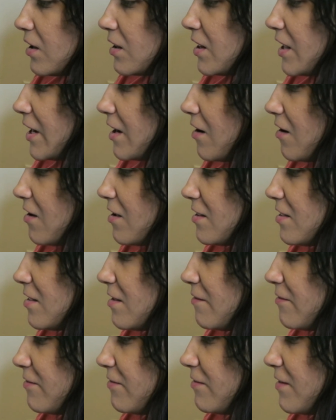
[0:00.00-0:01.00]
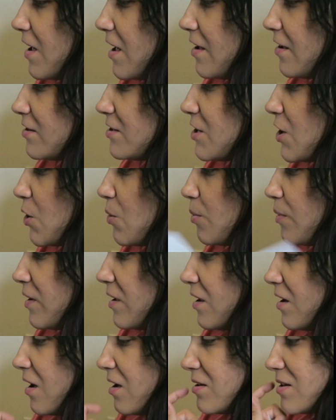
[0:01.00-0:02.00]
click on the file to
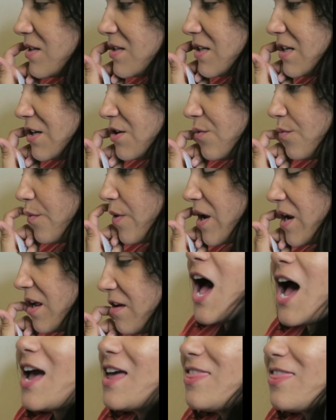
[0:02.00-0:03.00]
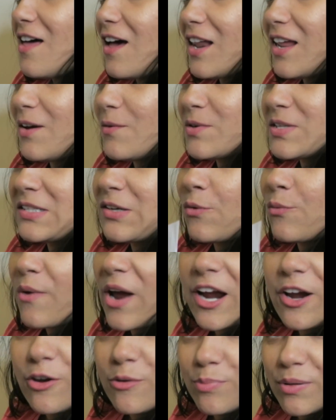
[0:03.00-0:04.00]
open it, obviously to run it. I thought it was a
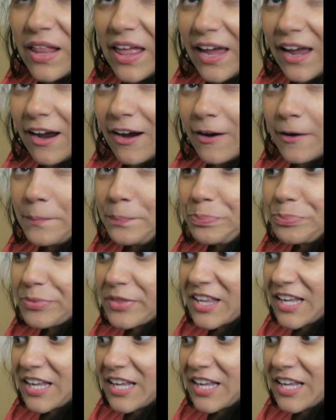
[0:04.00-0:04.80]
record player